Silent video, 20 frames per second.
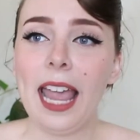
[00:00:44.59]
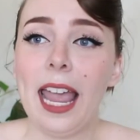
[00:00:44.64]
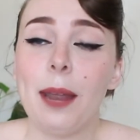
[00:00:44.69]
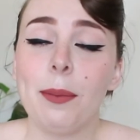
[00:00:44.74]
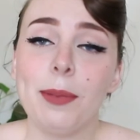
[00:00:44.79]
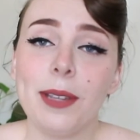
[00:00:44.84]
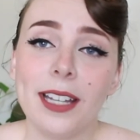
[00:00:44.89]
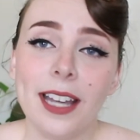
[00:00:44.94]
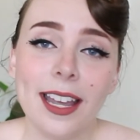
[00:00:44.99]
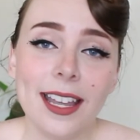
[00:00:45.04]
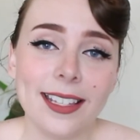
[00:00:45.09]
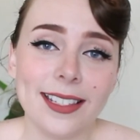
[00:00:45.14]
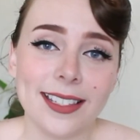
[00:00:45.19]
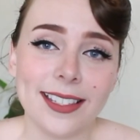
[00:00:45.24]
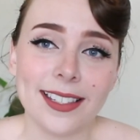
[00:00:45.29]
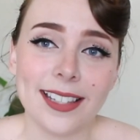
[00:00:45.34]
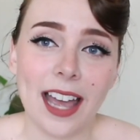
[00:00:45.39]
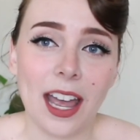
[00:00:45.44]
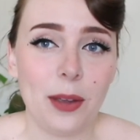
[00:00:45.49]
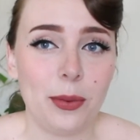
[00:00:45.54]
And
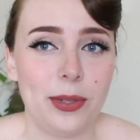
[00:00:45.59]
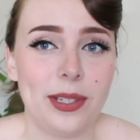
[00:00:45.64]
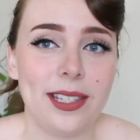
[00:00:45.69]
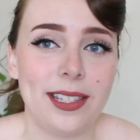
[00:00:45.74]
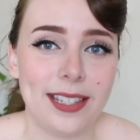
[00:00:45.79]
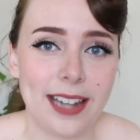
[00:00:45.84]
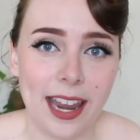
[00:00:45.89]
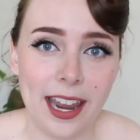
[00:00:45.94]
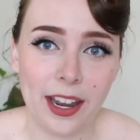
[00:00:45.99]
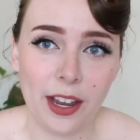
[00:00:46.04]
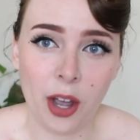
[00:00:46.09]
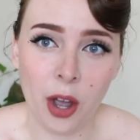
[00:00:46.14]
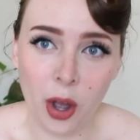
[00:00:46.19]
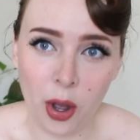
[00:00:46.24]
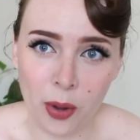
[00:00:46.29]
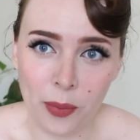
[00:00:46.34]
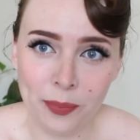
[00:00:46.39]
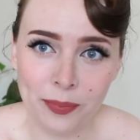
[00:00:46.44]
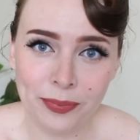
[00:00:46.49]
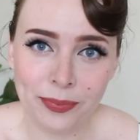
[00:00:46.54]
because I was staying
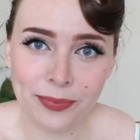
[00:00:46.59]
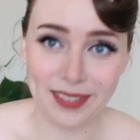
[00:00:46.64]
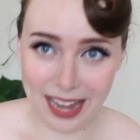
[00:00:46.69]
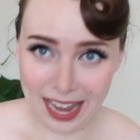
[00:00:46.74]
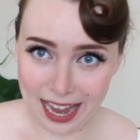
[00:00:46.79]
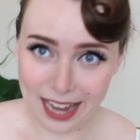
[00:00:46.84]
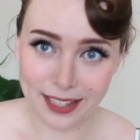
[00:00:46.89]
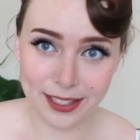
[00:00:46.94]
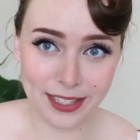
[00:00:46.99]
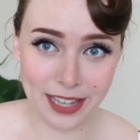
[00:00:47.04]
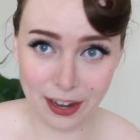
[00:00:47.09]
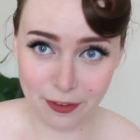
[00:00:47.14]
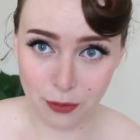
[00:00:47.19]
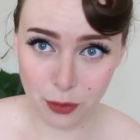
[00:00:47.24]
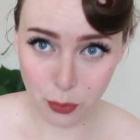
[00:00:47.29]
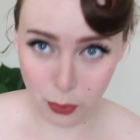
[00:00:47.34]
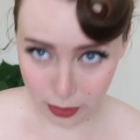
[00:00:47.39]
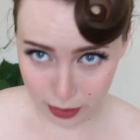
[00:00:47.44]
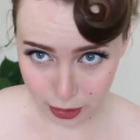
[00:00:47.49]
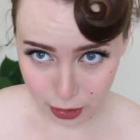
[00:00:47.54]
home, as
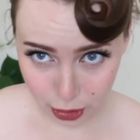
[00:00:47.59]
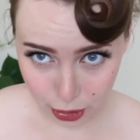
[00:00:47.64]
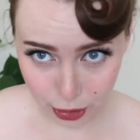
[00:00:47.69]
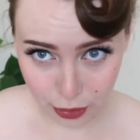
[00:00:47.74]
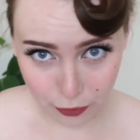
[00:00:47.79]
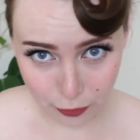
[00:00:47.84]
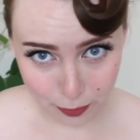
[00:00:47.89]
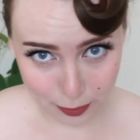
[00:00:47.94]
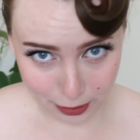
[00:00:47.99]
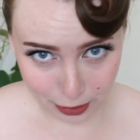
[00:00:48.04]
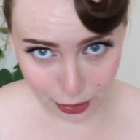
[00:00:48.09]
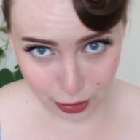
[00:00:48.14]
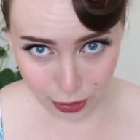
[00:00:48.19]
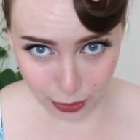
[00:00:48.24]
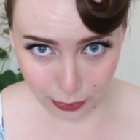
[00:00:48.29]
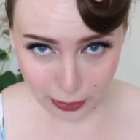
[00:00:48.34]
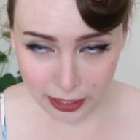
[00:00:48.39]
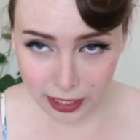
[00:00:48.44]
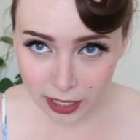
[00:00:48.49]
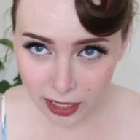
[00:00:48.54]
everyone should have been
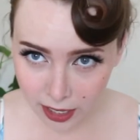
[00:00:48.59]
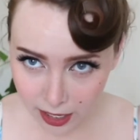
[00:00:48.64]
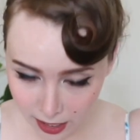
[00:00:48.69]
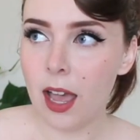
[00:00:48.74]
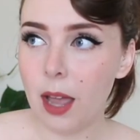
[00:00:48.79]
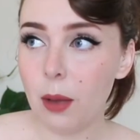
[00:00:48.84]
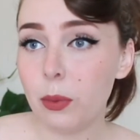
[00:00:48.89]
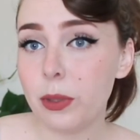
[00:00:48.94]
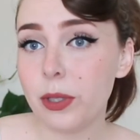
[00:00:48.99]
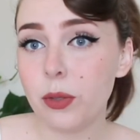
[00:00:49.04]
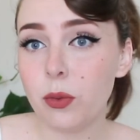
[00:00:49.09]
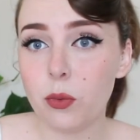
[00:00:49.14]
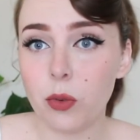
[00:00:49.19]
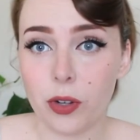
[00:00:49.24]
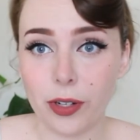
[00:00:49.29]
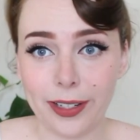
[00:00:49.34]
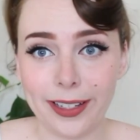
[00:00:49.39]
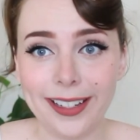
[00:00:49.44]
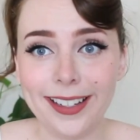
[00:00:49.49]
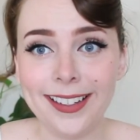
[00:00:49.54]
doing, I wasn't
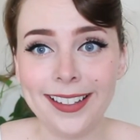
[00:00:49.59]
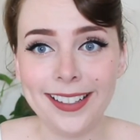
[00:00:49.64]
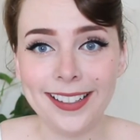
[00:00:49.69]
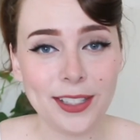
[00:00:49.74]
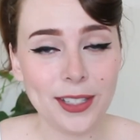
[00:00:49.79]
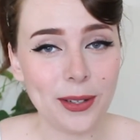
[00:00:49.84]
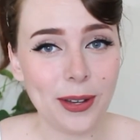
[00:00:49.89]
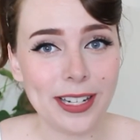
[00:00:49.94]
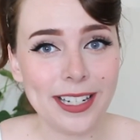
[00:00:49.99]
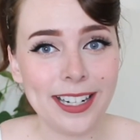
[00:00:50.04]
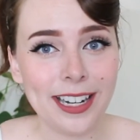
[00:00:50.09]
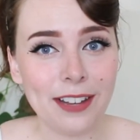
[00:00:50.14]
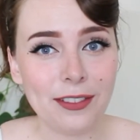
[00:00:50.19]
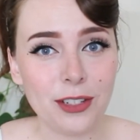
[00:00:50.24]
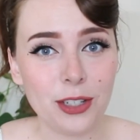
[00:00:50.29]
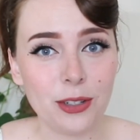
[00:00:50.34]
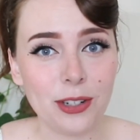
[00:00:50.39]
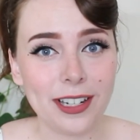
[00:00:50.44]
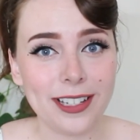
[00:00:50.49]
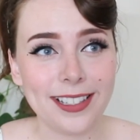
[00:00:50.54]
working, so I didn't have
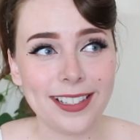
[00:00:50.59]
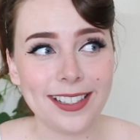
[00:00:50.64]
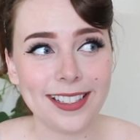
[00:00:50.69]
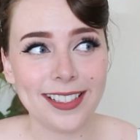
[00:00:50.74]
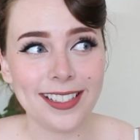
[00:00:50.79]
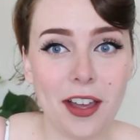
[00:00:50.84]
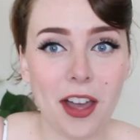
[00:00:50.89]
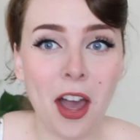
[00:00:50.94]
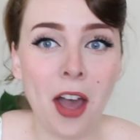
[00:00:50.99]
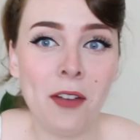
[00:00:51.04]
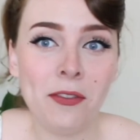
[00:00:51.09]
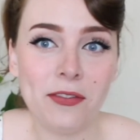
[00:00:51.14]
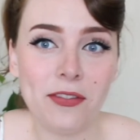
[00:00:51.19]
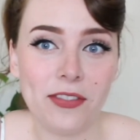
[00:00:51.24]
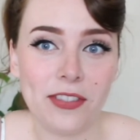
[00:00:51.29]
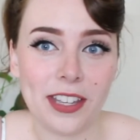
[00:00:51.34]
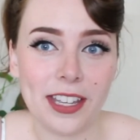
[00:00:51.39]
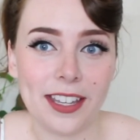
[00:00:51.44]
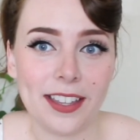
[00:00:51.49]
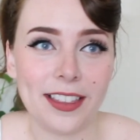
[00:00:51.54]
to dress
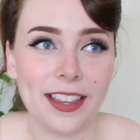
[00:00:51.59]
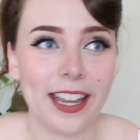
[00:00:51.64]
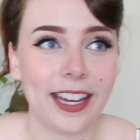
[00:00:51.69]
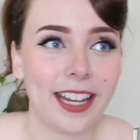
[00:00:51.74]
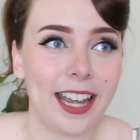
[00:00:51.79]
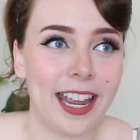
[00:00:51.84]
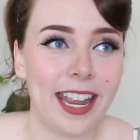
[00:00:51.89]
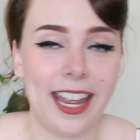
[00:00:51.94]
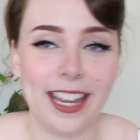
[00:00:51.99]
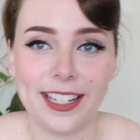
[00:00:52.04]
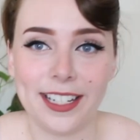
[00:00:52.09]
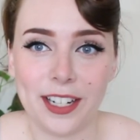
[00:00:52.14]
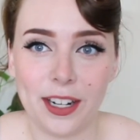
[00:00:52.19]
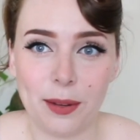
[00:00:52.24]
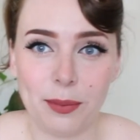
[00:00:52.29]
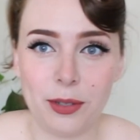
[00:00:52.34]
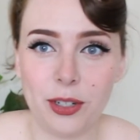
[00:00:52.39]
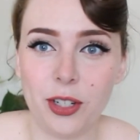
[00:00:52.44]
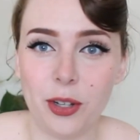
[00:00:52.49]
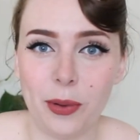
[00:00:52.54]
comfy like I ended
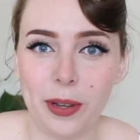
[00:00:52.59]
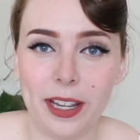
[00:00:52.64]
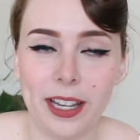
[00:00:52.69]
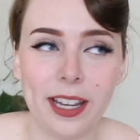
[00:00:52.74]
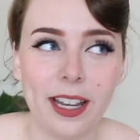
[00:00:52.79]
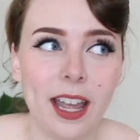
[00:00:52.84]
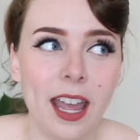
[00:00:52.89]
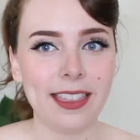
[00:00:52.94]
up doing.